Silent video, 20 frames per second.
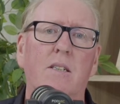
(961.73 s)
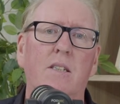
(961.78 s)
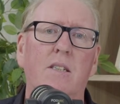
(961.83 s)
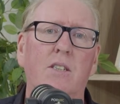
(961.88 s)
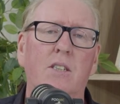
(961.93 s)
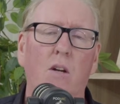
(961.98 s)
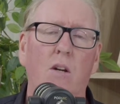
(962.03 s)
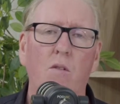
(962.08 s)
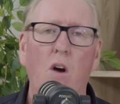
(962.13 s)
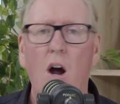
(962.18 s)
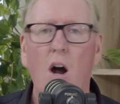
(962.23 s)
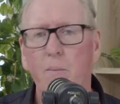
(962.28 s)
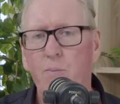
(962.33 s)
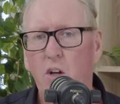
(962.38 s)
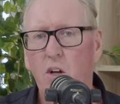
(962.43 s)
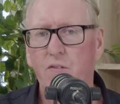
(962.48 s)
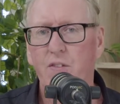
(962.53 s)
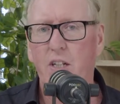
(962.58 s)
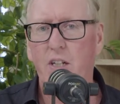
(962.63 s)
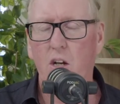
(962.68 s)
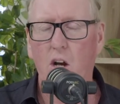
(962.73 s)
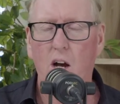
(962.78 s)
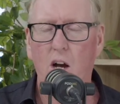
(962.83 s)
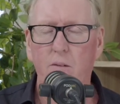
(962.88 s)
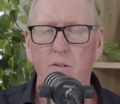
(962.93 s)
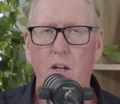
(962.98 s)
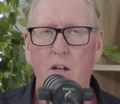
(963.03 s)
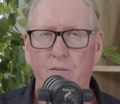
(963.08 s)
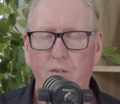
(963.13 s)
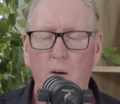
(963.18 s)
So I'm not
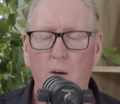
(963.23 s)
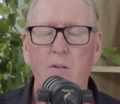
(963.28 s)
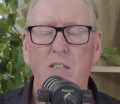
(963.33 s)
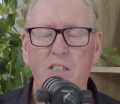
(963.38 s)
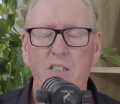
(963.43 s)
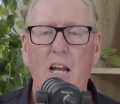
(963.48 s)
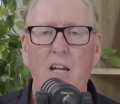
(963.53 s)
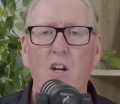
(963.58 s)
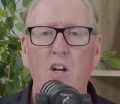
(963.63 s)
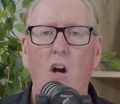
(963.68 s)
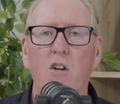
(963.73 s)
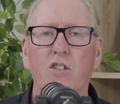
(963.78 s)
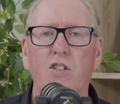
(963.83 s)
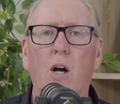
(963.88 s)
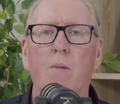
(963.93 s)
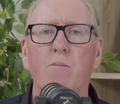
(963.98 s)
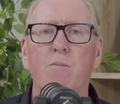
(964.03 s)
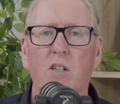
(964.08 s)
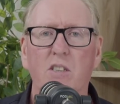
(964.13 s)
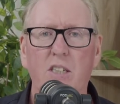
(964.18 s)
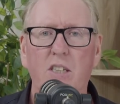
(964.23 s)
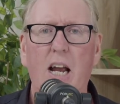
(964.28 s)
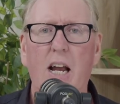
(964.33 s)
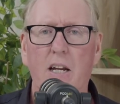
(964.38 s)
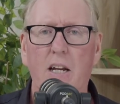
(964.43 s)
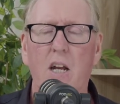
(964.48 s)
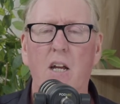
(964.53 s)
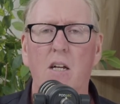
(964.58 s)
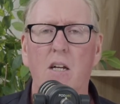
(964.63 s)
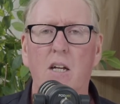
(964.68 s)
if I was that coach, I'm not
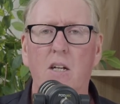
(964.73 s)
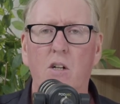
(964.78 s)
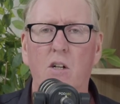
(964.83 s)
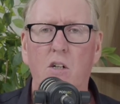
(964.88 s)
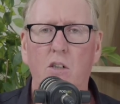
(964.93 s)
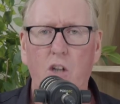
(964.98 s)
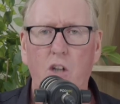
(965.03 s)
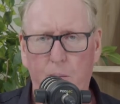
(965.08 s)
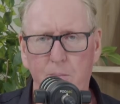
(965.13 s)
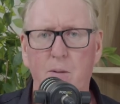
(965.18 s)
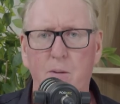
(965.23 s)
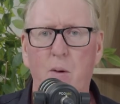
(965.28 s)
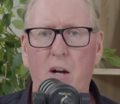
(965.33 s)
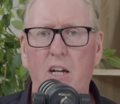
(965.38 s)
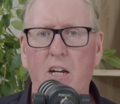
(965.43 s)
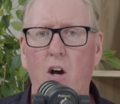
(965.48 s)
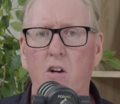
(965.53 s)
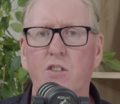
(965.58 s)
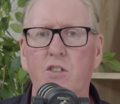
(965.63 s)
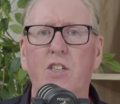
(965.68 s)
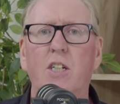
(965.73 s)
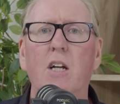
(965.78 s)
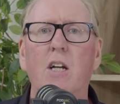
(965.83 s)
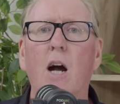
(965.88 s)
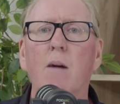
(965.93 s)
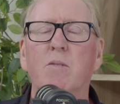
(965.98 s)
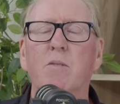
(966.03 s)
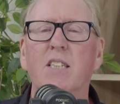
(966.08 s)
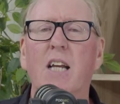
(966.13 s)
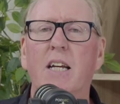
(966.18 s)
saying, come to my coaching.
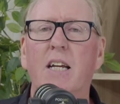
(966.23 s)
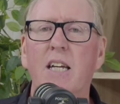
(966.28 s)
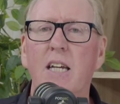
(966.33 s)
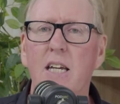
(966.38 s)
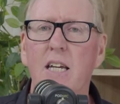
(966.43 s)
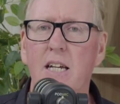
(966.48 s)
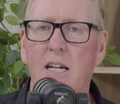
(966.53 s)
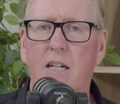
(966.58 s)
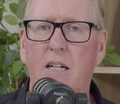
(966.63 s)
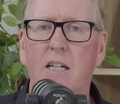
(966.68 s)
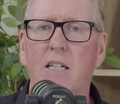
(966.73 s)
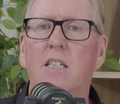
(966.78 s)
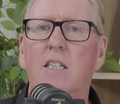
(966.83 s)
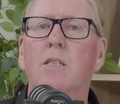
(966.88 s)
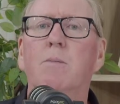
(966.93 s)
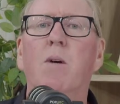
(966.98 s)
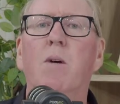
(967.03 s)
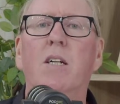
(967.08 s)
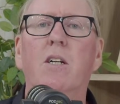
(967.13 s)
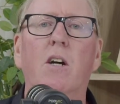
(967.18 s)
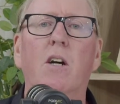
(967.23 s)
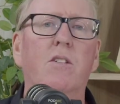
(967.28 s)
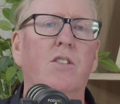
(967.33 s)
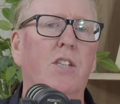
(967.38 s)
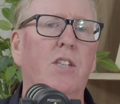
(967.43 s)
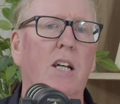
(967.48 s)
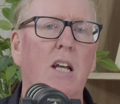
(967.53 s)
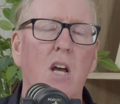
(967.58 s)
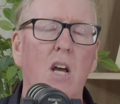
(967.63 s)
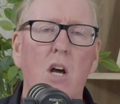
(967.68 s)
I'm saying, here is my
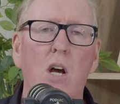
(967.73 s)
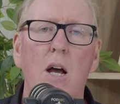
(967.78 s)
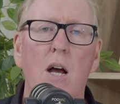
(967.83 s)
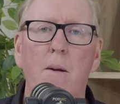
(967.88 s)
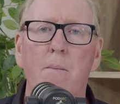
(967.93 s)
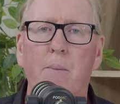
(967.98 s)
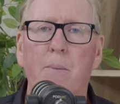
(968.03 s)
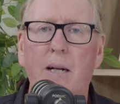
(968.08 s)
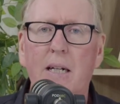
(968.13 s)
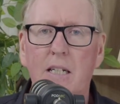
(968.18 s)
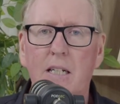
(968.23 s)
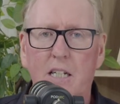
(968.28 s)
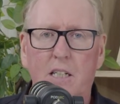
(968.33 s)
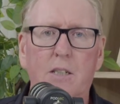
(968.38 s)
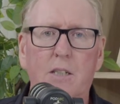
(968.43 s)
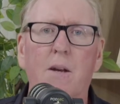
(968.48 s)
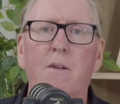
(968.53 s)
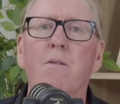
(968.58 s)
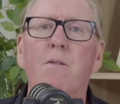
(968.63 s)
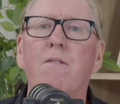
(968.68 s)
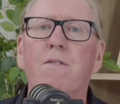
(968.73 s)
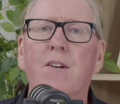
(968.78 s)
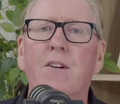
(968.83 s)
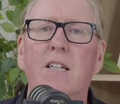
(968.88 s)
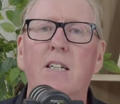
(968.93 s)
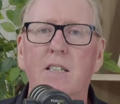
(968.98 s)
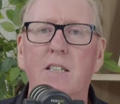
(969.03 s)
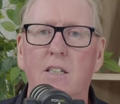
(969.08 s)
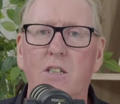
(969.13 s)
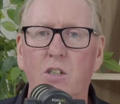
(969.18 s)
coaching. Please fit
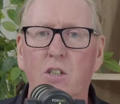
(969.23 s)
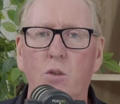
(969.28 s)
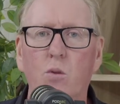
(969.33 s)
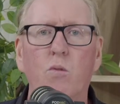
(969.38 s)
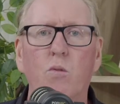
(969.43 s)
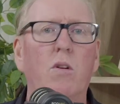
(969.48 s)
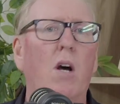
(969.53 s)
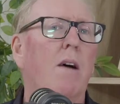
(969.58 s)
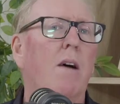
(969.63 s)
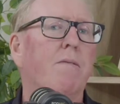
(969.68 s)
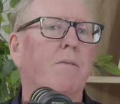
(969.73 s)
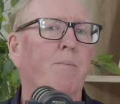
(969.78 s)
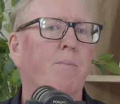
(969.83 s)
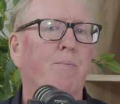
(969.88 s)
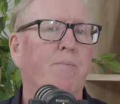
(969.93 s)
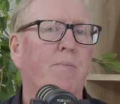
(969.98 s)
it into your life.